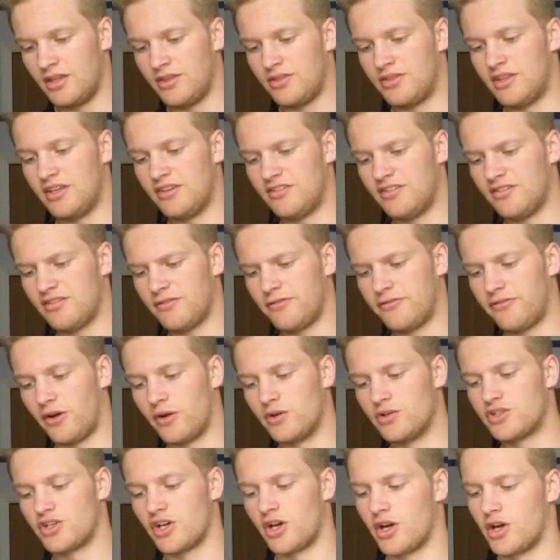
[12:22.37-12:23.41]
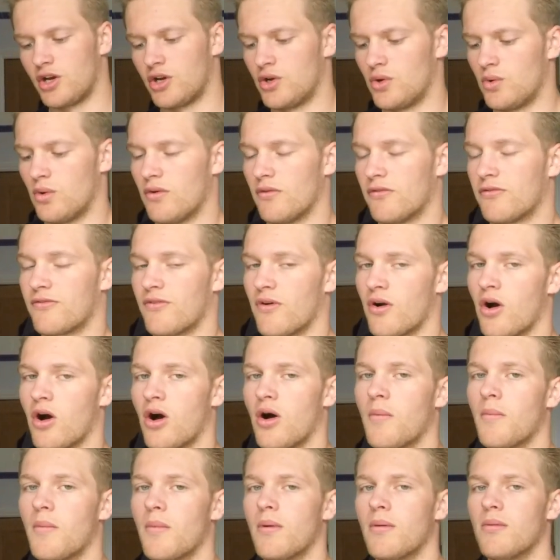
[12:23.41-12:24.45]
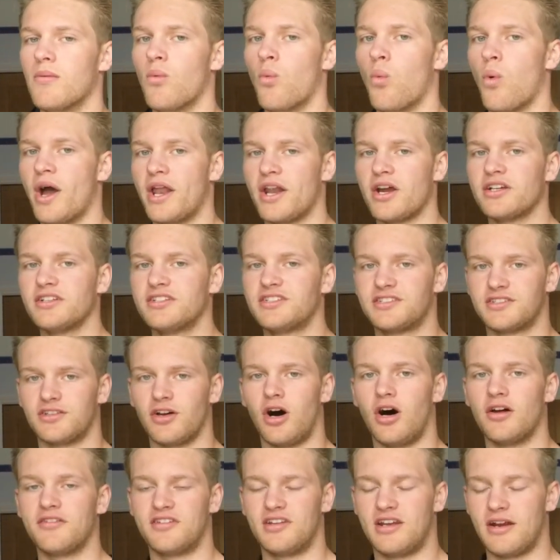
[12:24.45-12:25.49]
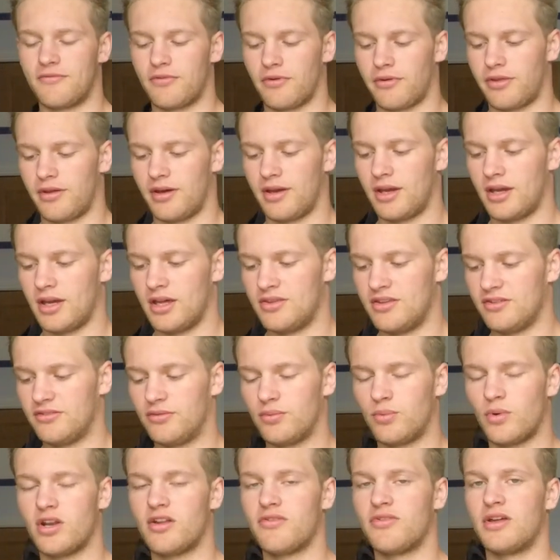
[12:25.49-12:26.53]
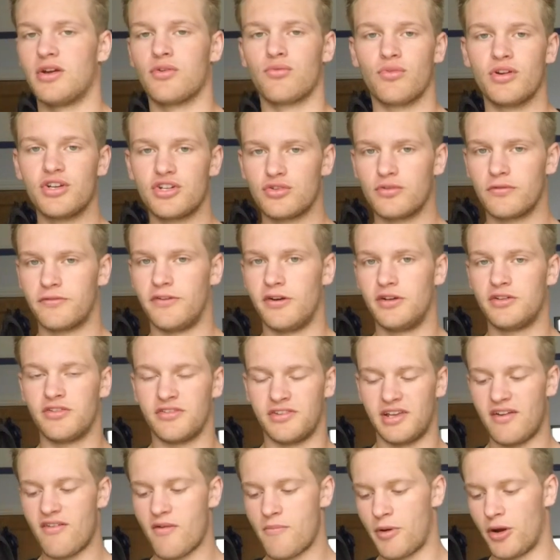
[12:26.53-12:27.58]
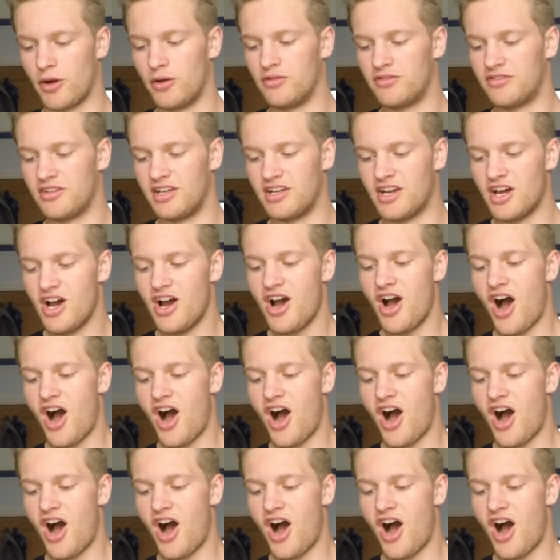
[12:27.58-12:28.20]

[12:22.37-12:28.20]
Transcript: This is a photo from when I started everything. This is one of the original photos I ever posted.